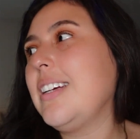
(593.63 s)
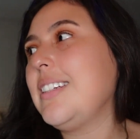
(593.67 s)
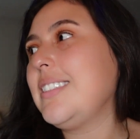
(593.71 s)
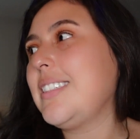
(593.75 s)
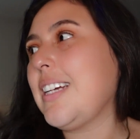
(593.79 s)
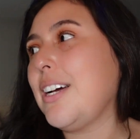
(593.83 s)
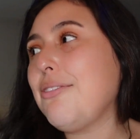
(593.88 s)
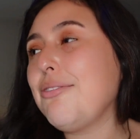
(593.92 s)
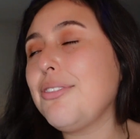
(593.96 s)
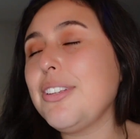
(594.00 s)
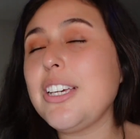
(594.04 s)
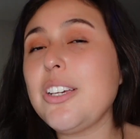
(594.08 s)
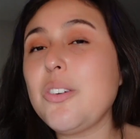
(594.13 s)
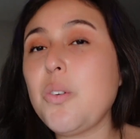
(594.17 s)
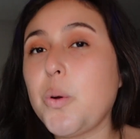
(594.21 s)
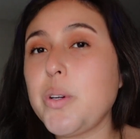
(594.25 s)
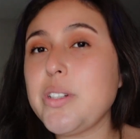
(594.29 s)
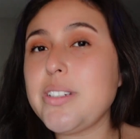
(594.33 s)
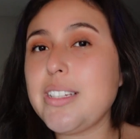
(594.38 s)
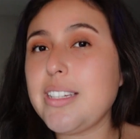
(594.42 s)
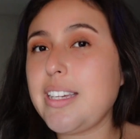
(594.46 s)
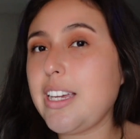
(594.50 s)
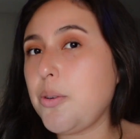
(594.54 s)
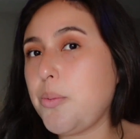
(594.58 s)
Definitely going
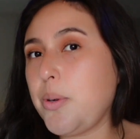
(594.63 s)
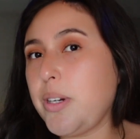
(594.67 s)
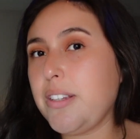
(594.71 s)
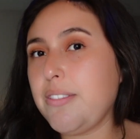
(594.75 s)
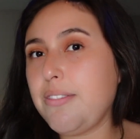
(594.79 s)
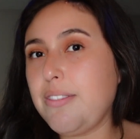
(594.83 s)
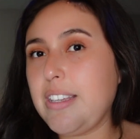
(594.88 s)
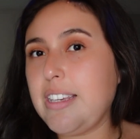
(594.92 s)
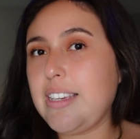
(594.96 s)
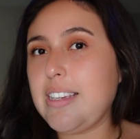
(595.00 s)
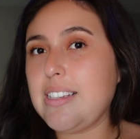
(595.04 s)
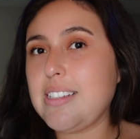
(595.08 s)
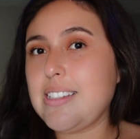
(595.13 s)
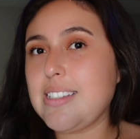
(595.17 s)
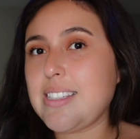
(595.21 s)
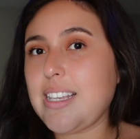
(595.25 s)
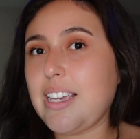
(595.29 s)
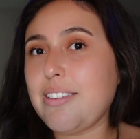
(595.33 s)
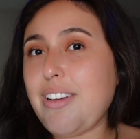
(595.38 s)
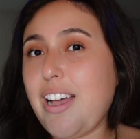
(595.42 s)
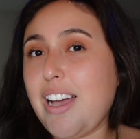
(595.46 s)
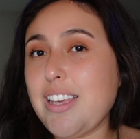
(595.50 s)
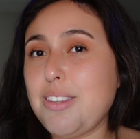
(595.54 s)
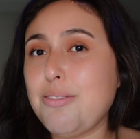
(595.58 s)
to get rid of these.
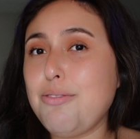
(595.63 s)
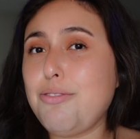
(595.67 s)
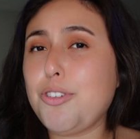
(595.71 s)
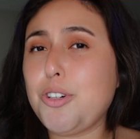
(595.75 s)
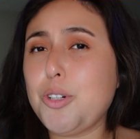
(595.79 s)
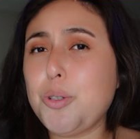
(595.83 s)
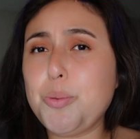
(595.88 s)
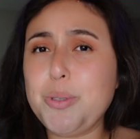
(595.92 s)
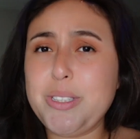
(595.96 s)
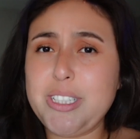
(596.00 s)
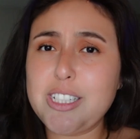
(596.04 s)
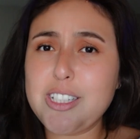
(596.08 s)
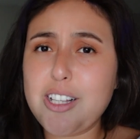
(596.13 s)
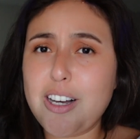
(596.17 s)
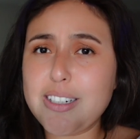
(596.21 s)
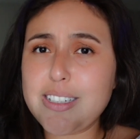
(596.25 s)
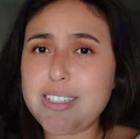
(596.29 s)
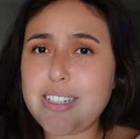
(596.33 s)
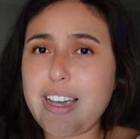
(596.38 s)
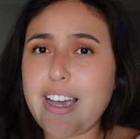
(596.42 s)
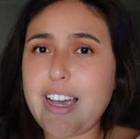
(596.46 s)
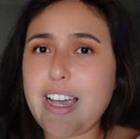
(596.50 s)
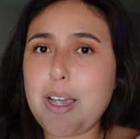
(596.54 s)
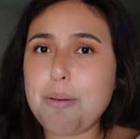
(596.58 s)
I've had them for a really long
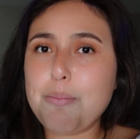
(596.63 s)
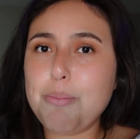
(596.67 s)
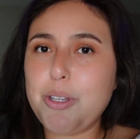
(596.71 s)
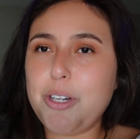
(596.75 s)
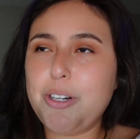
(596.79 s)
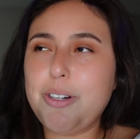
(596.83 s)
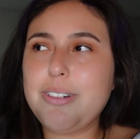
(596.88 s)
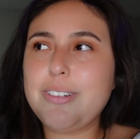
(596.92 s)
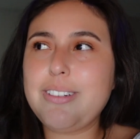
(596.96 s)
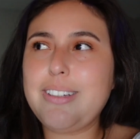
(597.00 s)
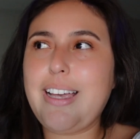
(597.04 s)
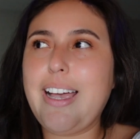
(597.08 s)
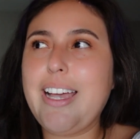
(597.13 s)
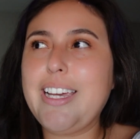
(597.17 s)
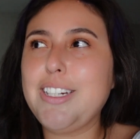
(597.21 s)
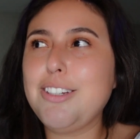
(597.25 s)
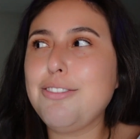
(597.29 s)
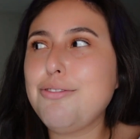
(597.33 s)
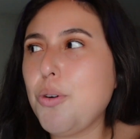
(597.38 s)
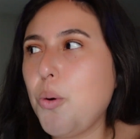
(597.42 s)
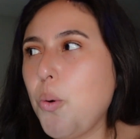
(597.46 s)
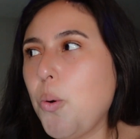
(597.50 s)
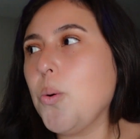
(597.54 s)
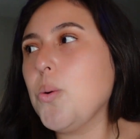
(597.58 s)
time. They're kind
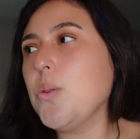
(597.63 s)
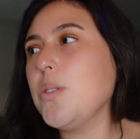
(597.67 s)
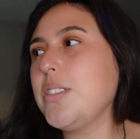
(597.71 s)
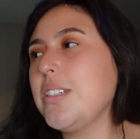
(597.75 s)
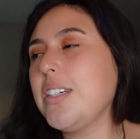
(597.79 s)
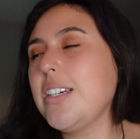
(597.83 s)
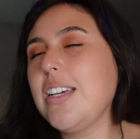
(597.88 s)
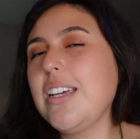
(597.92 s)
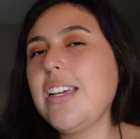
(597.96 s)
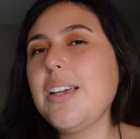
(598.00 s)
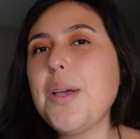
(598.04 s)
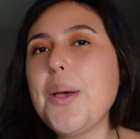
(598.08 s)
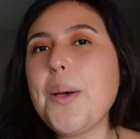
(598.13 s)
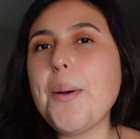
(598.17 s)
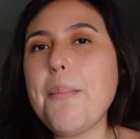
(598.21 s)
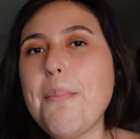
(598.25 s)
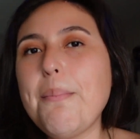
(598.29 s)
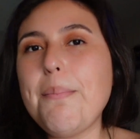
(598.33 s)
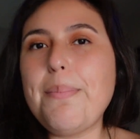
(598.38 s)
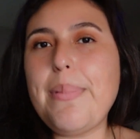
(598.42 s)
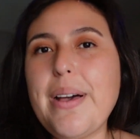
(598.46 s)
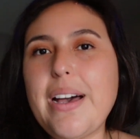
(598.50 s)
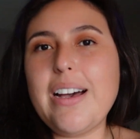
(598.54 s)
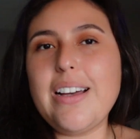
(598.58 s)
of old,
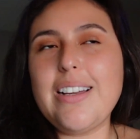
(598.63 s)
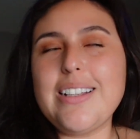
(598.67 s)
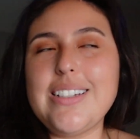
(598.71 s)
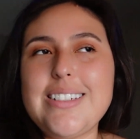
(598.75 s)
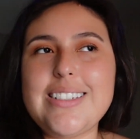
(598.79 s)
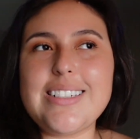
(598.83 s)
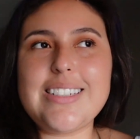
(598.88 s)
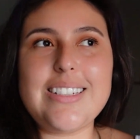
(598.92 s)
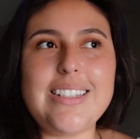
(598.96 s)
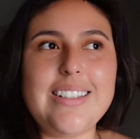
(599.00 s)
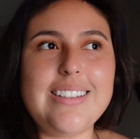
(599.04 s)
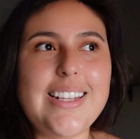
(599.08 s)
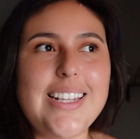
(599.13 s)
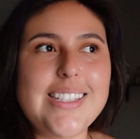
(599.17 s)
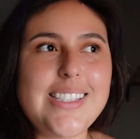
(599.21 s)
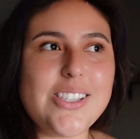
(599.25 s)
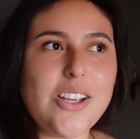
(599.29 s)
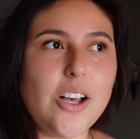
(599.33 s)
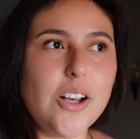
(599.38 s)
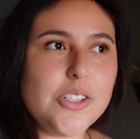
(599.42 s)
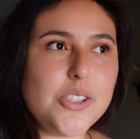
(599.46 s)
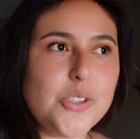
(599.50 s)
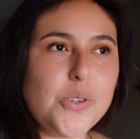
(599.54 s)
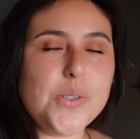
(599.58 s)
but that's
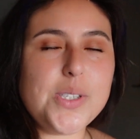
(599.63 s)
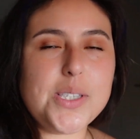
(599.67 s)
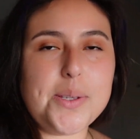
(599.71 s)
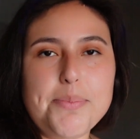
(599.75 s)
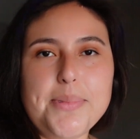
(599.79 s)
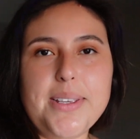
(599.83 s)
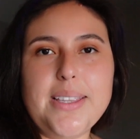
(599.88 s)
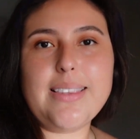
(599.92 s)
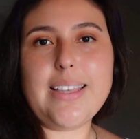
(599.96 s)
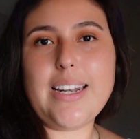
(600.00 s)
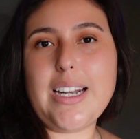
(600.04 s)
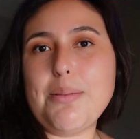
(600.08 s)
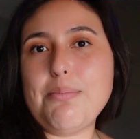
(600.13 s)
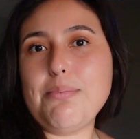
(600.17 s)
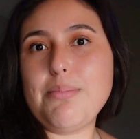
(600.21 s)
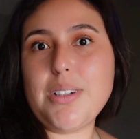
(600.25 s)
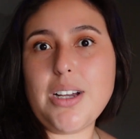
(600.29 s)
also something that I'm